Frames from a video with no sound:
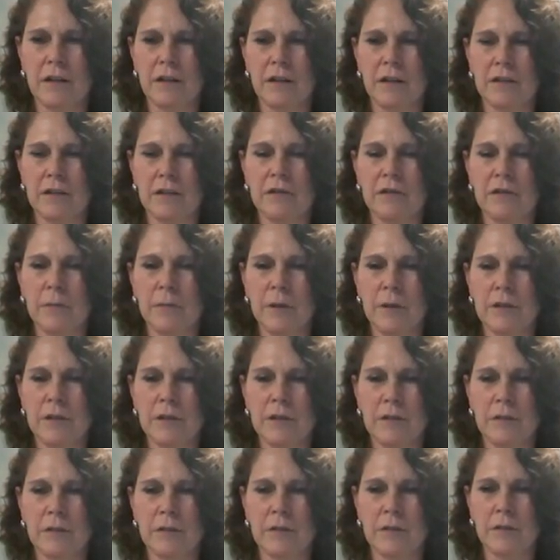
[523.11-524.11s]
contribute
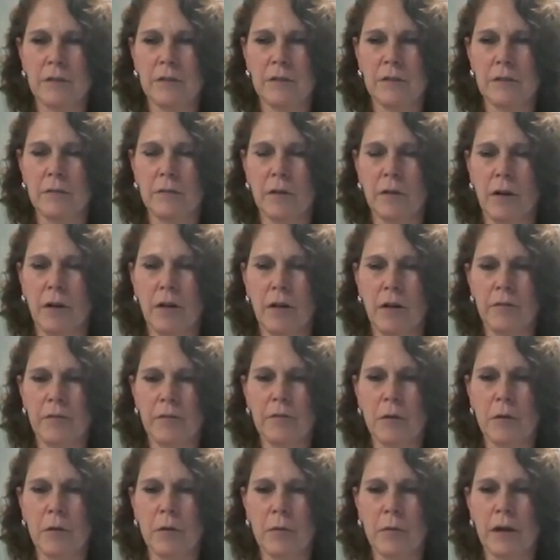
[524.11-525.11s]
to all
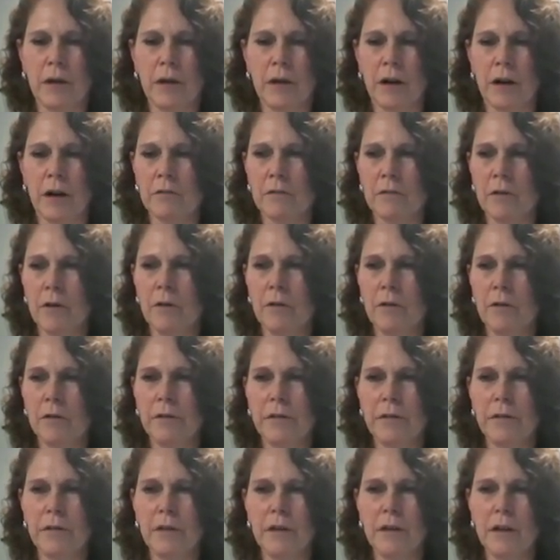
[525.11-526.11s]
of what we are:
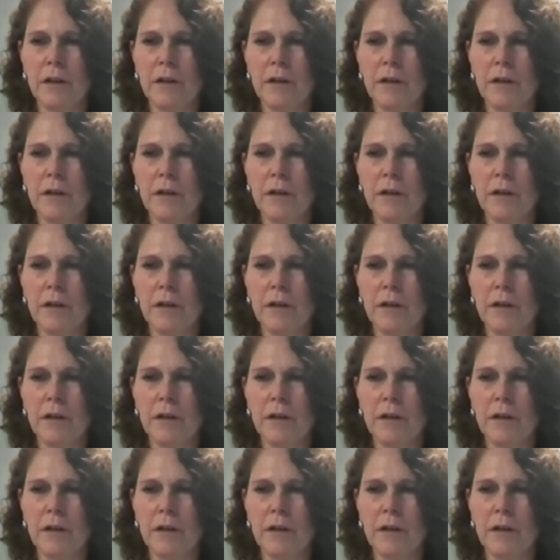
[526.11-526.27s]
growth,